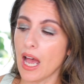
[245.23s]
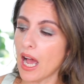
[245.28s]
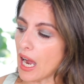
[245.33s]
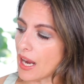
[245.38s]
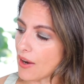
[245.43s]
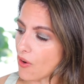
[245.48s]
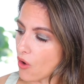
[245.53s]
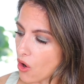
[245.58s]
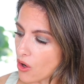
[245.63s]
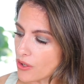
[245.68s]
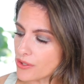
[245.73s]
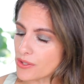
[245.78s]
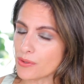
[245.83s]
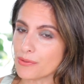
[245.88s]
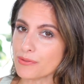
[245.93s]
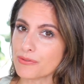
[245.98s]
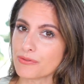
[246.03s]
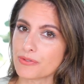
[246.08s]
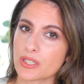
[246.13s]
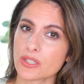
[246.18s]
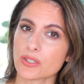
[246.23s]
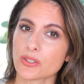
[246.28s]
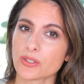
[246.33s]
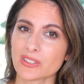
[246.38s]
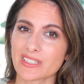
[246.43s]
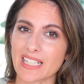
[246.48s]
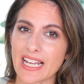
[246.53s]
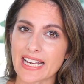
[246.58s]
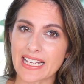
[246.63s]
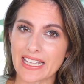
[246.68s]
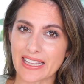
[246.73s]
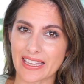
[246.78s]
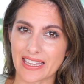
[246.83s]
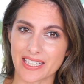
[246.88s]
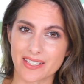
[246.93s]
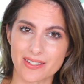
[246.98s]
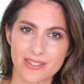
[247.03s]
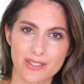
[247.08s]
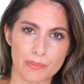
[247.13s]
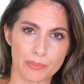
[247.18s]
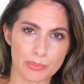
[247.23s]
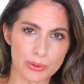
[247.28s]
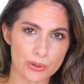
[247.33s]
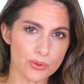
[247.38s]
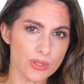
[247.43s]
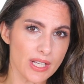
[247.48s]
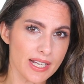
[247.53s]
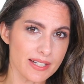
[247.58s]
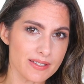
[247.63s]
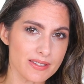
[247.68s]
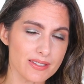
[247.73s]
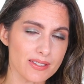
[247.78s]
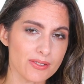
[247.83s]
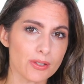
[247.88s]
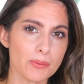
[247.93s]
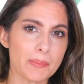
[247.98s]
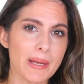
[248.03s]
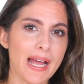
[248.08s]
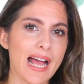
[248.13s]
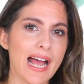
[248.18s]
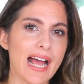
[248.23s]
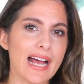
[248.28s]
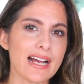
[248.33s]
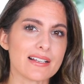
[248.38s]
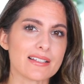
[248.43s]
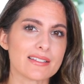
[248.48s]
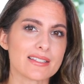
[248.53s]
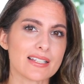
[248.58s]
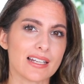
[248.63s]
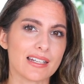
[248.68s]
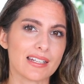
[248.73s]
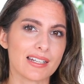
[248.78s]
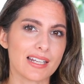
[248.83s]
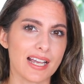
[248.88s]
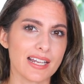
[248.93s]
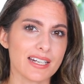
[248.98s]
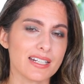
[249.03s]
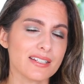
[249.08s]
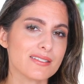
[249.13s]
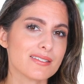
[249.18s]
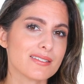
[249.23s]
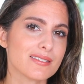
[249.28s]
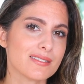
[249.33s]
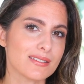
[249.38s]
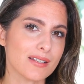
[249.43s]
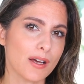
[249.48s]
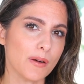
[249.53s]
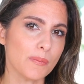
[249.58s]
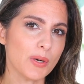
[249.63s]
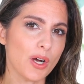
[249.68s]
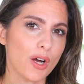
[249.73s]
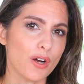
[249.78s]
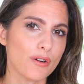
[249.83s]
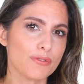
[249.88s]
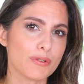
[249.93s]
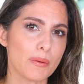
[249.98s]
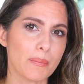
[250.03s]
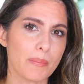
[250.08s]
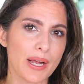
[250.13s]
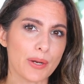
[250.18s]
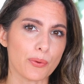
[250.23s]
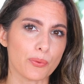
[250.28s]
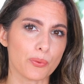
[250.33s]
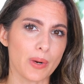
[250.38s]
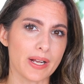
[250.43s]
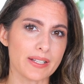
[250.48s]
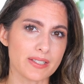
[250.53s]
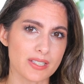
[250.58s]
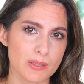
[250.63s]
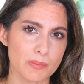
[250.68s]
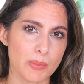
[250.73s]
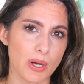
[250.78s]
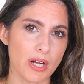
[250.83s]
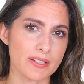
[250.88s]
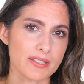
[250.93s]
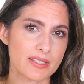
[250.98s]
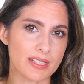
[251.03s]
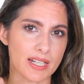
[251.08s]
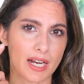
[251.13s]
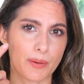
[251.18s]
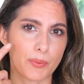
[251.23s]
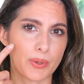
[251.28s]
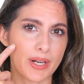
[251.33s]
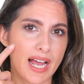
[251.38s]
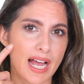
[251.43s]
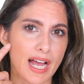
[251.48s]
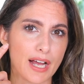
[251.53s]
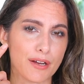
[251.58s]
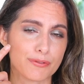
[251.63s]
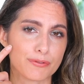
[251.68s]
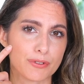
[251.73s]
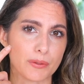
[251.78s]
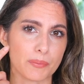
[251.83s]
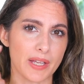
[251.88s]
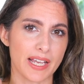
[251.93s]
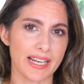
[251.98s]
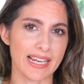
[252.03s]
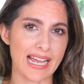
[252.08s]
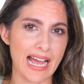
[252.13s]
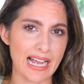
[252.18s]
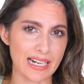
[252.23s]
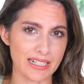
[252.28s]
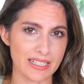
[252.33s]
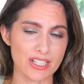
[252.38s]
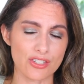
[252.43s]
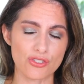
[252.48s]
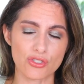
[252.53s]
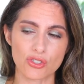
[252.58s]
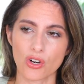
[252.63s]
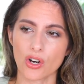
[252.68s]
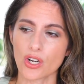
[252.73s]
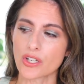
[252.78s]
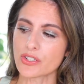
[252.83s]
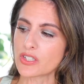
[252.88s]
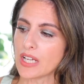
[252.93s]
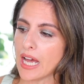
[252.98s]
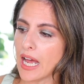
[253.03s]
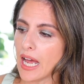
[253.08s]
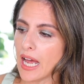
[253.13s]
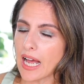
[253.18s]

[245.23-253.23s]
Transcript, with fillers: I also feel like this blue light serum has lightened some of my red spots that I would have from like acne scars.